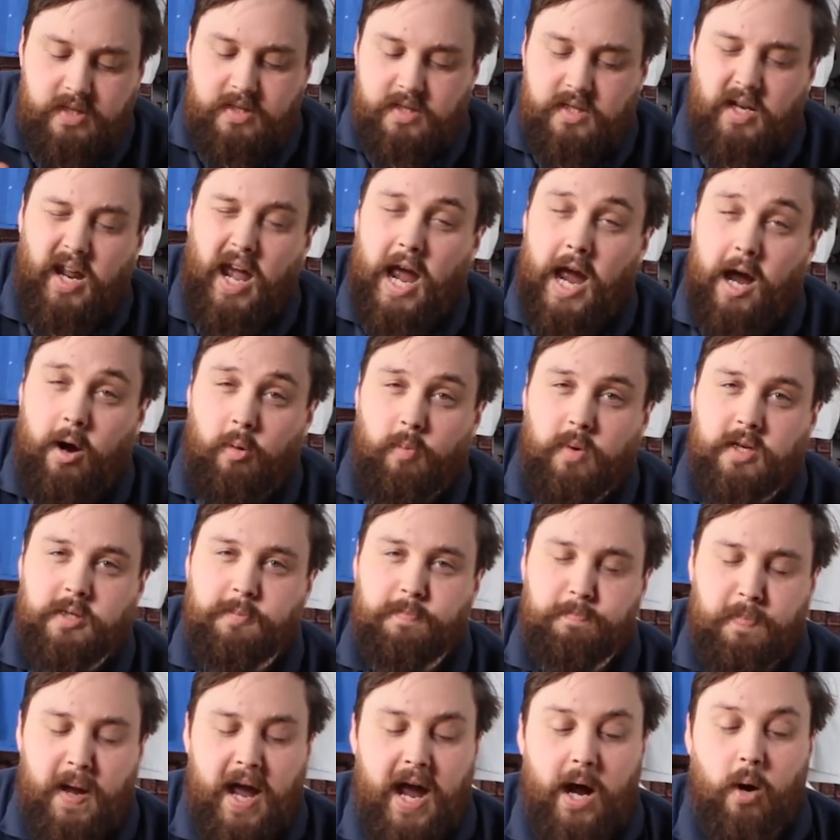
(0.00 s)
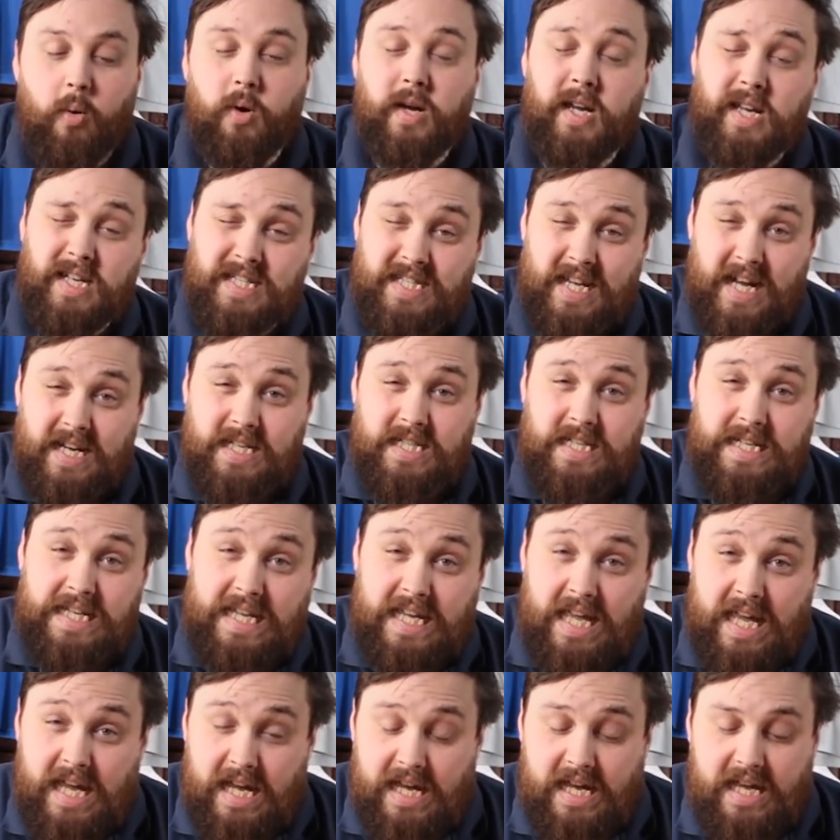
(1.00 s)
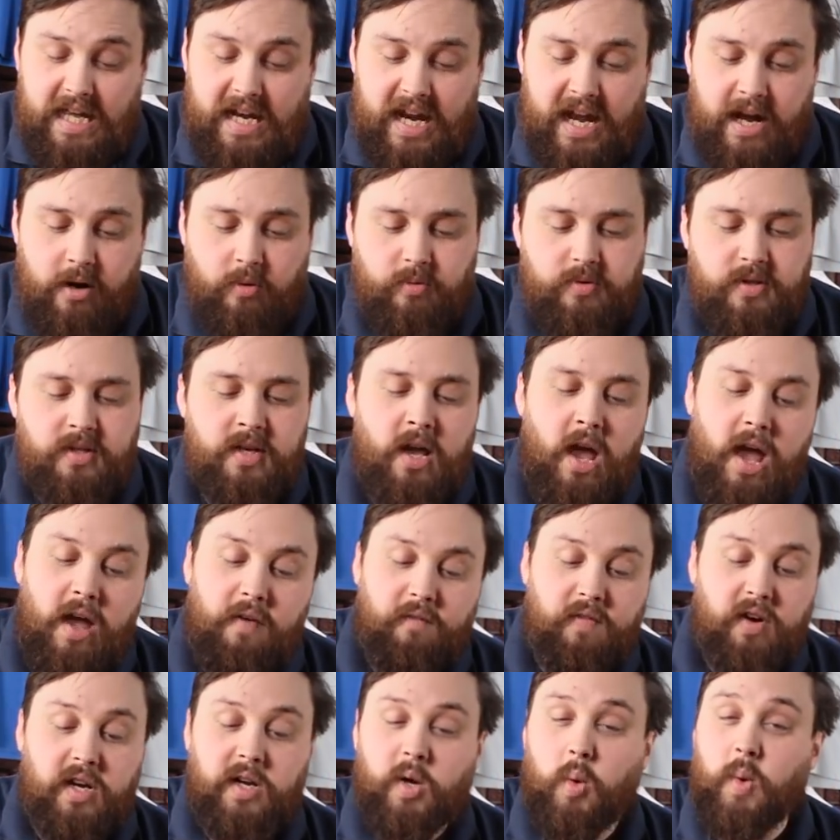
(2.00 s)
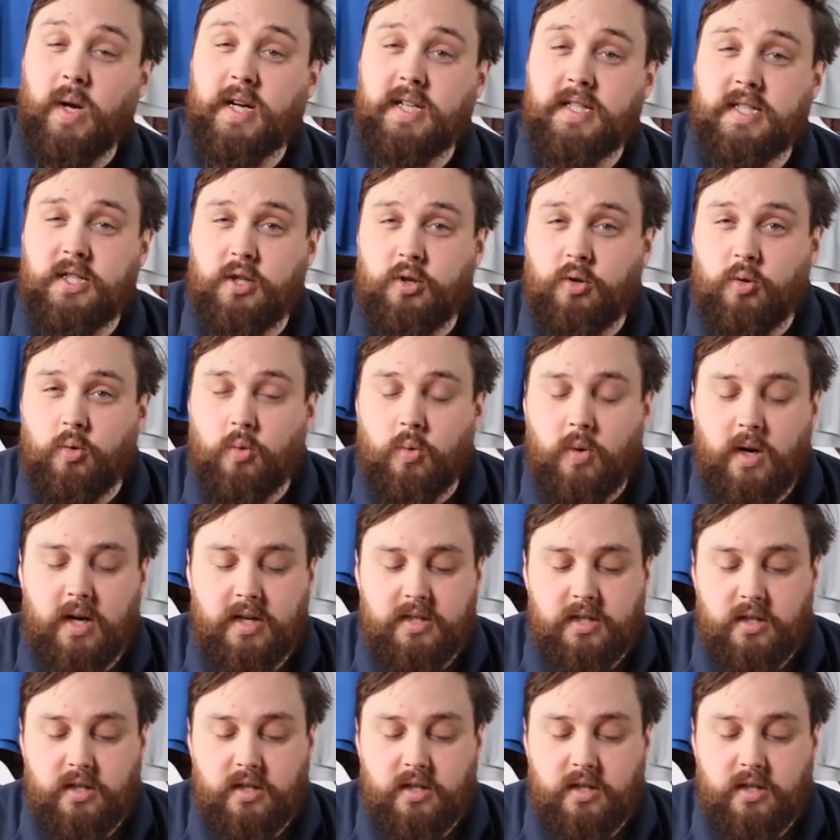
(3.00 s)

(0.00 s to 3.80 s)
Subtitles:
sort of how much power it's actually kicking out. Very quick to